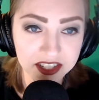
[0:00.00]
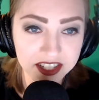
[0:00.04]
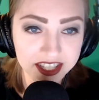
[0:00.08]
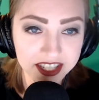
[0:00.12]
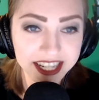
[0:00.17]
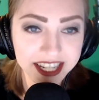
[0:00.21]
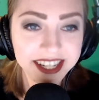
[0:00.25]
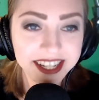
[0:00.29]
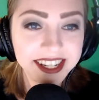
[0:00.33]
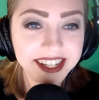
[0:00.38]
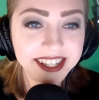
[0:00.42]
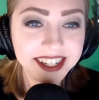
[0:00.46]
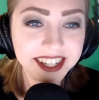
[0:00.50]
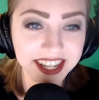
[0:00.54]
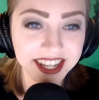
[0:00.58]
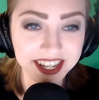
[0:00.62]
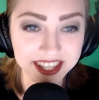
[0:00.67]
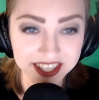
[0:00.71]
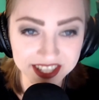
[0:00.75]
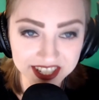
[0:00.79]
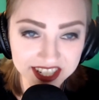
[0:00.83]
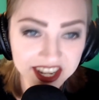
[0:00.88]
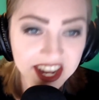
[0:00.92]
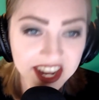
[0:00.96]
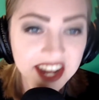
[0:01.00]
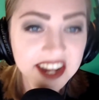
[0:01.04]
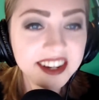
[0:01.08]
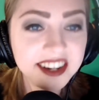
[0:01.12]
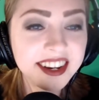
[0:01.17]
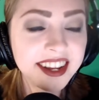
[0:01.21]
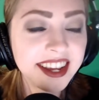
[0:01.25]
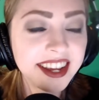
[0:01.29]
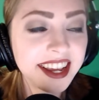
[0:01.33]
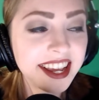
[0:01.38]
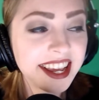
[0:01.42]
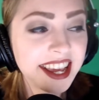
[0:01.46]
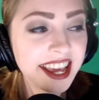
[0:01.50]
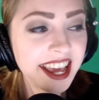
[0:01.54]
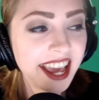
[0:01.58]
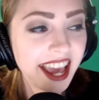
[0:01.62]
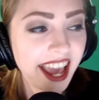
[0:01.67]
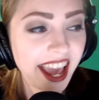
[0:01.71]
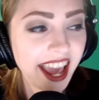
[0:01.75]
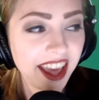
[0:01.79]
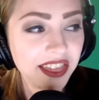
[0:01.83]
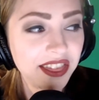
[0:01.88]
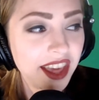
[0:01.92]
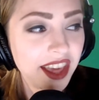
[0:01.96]
needed is done.
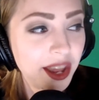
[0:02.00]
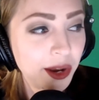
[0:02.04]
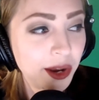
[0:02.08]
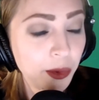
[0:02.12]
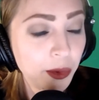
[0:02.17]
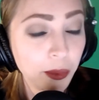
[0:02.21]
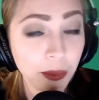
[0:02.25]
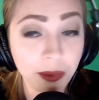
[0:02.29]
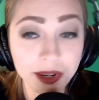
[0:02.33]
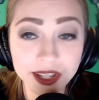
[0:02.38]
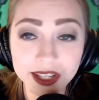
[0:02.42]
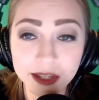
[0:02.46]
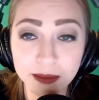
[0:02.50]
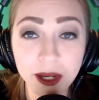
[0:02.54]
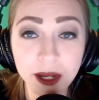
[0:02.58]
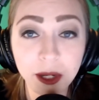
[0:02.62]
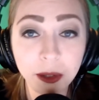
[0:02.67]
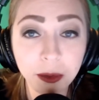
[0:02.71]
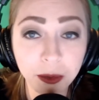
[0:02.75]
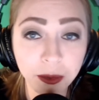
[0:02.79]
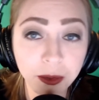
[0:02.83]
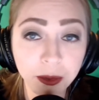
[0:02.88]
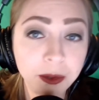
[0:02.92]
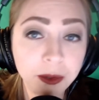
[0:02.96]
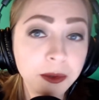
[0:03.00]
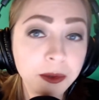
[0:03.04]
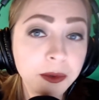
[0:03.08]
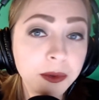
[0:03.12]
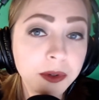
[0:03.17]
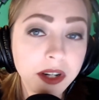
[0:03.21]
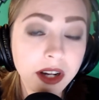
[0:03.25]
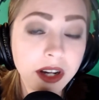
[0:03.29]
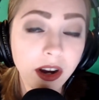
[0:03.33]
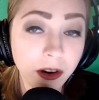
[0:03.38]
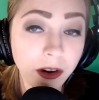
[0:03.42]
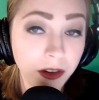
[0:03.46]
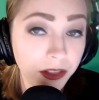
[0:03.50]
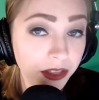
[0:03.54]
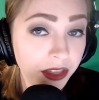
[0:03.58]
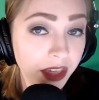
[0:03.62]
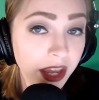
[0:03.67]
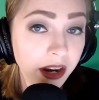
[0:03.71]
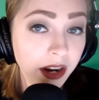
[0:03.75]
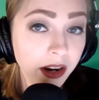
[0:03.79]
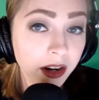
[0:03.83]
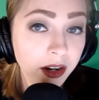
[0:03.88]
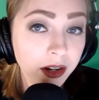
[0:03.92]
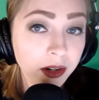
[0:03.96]
And then once my crew are
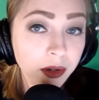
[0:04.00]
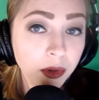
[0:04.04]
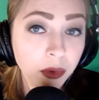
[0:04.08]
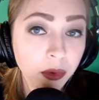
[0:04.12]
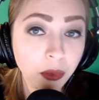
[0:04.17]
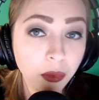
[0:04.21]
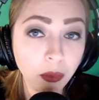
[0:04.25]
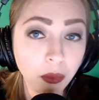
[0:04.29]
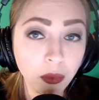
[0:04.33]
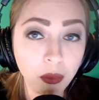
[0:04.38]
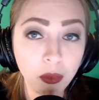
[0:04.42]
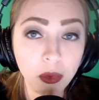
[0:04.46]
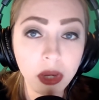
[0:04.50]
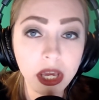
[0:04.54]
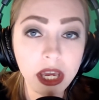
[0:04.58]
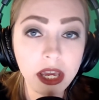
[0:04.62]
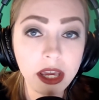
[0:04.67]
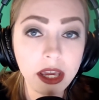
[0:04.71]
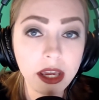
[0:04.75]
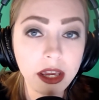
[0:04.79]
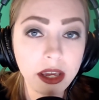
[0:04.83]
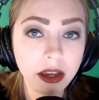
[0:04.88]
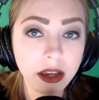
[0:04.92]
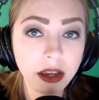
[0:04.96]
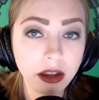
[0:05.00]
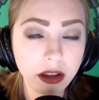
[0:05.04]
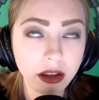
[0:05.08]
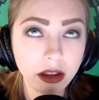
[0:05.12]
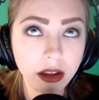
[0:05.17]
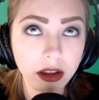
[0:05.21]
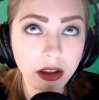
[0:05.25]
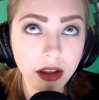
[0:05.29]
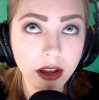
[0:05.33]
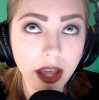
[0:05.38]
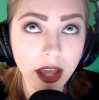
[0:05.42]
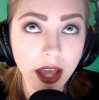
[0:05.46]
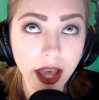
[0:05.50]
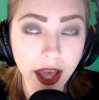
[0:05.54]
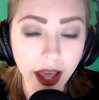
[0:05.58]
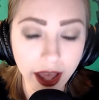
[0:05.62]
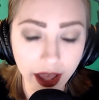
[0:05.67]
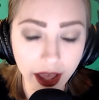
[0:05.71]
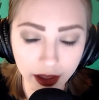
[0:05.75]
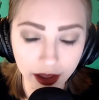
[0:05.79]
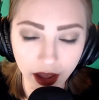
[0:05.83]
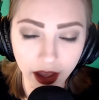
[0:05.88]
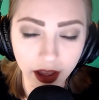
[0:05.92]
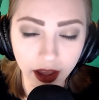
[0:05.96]
there, we
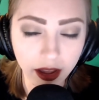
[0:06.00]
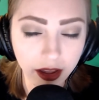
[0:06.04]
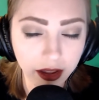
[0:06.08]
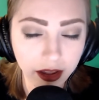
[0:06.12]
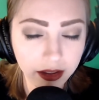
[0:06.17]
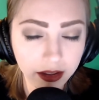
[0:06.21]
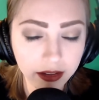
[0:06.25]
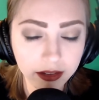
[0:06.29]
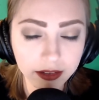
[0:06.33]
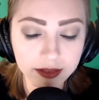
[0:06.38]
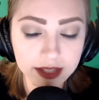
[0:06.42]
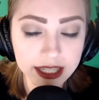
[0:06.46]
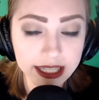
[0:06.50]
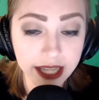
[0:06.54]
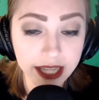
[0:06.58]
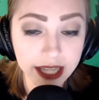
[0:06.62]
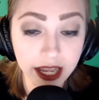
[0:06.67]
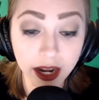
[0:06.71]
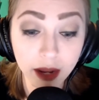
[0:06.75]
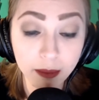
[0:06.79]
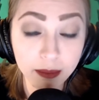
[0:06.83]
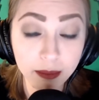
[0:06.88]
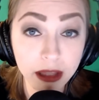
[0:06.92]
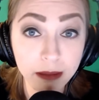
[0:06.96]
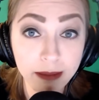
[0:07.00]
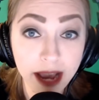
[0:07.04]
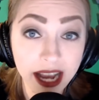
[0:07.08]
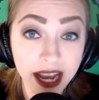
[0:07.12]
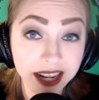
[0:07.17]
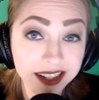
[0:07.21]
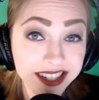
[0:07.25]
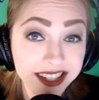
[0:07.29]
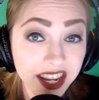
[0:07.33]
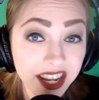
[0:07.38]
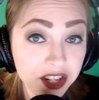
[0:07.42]
set up the backstage